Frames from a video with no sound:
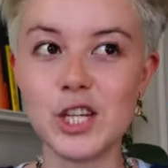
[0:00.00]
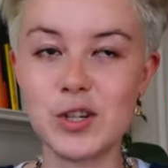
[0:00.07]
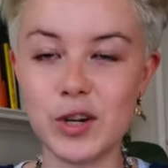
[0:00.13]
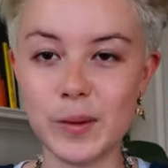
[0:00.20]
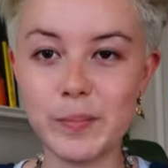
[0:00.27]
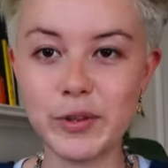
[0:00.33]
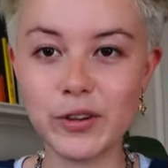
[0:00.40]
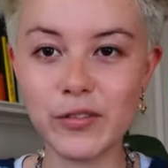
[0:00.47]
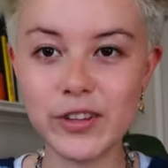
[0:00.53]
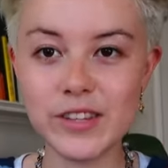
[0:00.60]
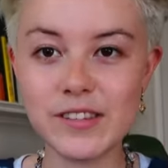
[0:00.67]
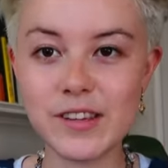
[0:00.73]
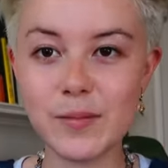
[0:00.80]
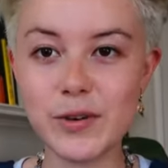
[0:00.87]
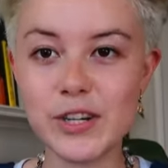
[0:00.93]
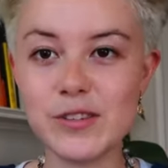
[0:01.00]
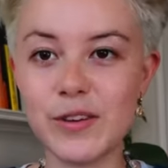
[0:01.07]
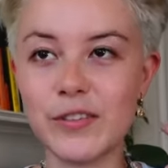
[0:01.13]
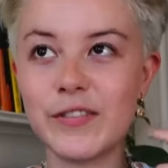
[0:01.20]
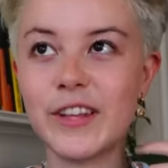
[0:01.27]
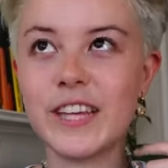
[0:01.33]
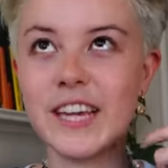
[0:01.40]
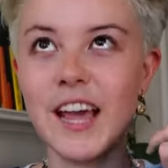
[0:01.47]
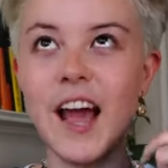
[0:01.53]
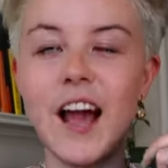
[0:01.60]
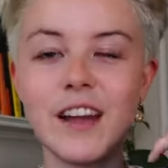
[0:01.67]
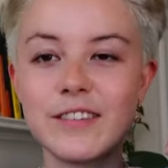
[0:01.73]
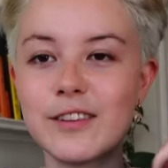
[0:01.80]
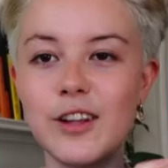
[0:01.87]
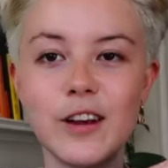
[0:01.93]
trips over the summer, so I feel like it
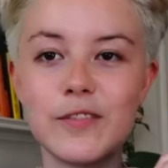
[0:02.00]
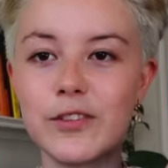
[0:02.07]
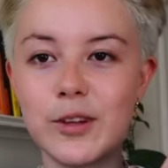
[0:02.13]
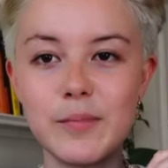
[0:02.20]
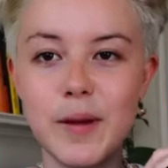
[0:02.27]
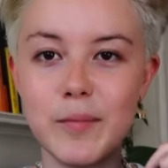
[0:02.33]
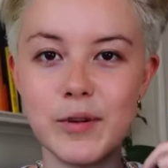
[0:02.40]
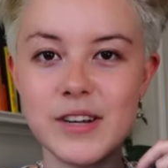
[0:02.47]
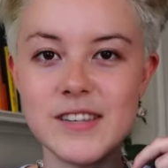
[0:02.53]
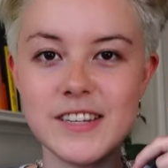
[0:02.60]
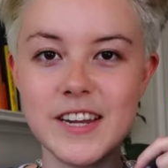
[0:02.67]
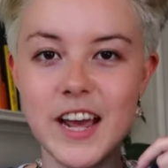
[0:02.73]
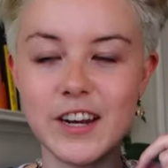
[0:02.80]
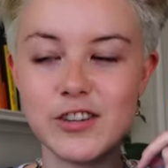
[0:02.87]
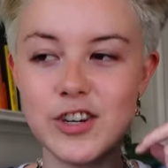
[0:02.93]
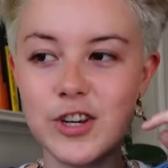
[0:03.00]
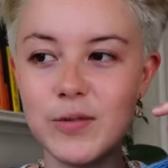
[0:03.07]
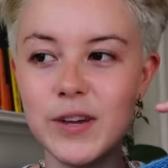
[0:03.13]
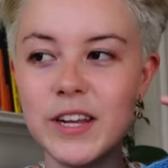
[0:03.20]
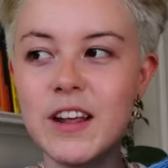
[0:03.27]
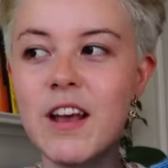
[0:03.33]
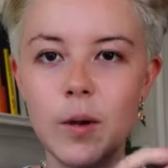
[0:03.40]
has a lot of good memories attached to it.